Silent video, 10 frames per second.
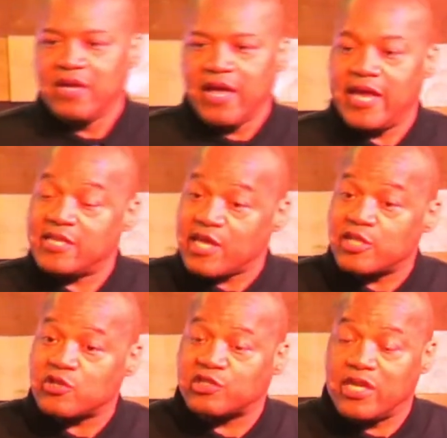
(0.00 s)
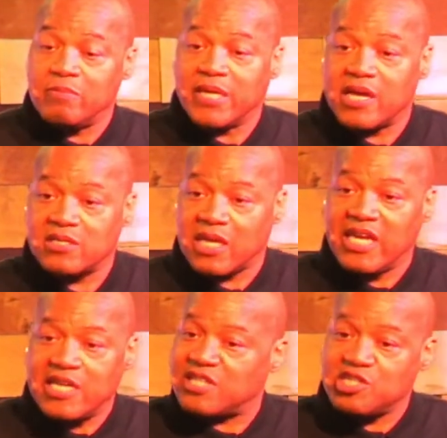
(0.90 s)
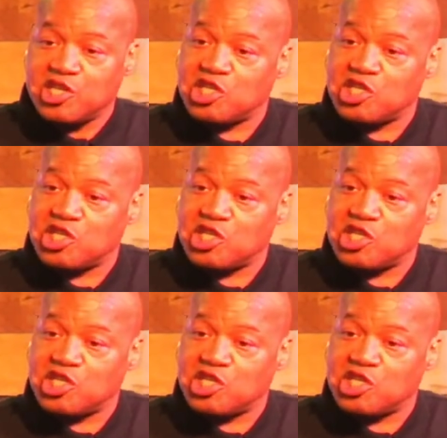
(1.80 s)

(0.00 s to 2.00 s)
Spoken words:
And it's interesting because he doesn't just